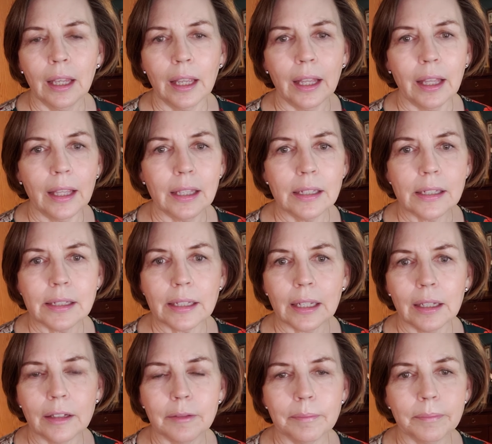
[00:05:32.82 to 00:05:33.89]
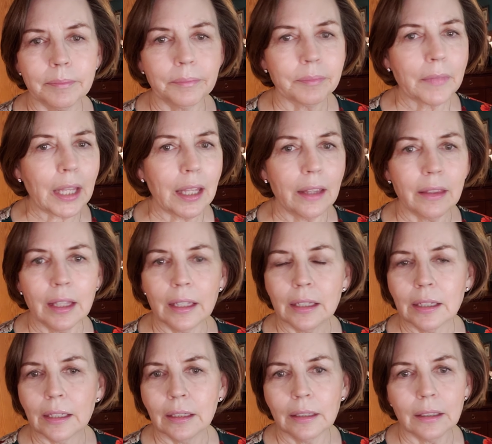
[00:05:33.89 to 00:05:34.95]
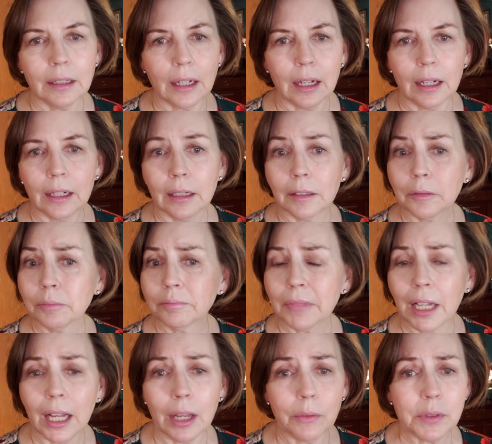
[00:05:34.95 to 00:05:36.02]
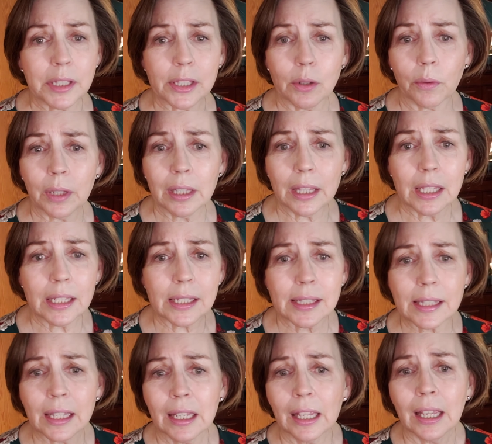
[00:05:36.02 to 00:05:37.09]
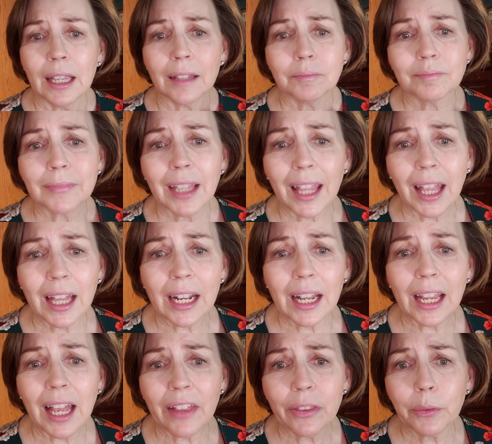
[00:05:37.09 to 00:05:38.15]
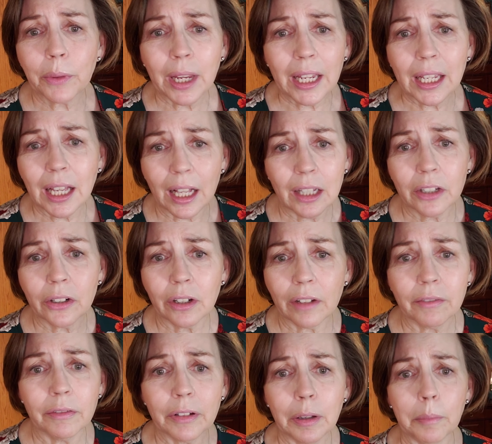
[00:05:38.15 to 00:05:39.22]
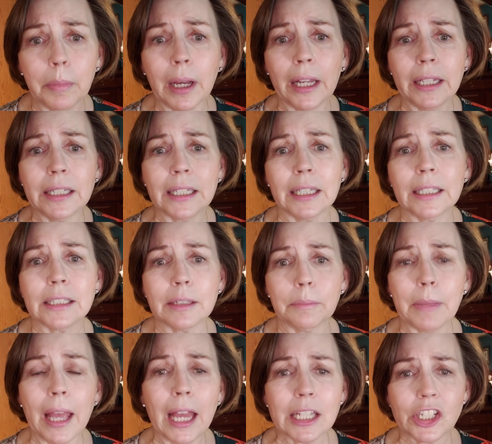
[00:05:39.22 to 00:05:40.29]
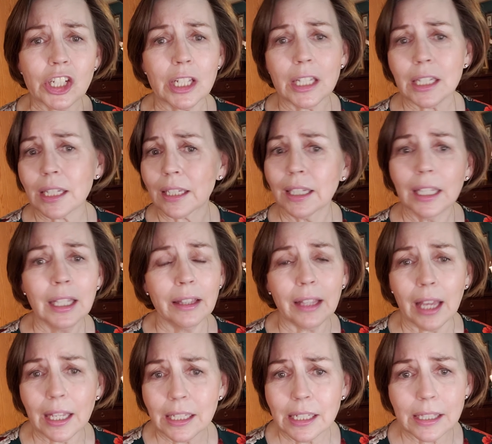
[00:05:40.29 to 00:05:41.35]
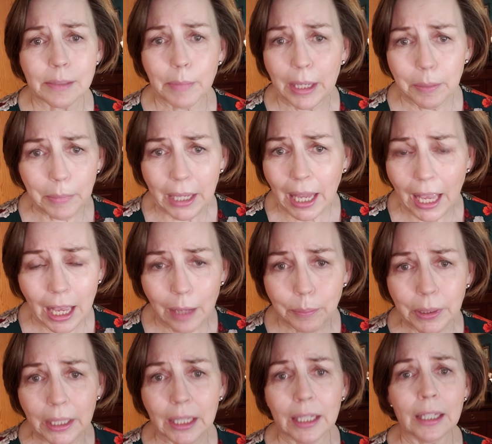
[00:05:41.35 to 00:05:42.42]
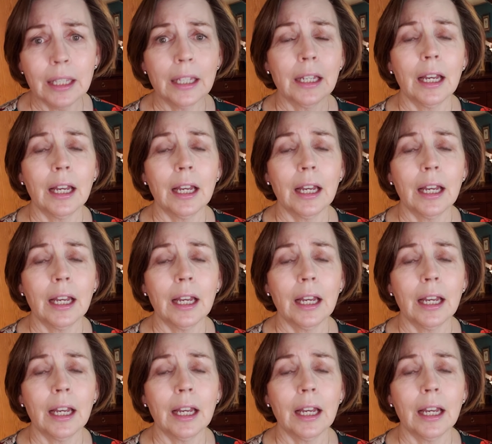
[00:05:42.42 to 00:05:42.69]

And then I was sewing this, and I had the right color of binding to match it. That just made me happy.